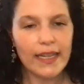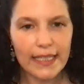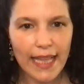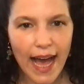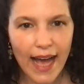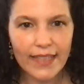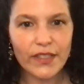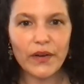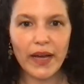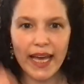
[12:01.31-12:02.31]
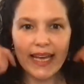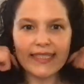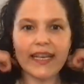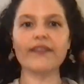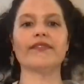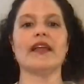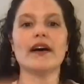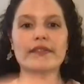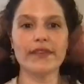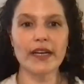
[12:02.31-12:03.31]
class okay
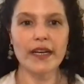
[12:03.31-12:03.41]
self-love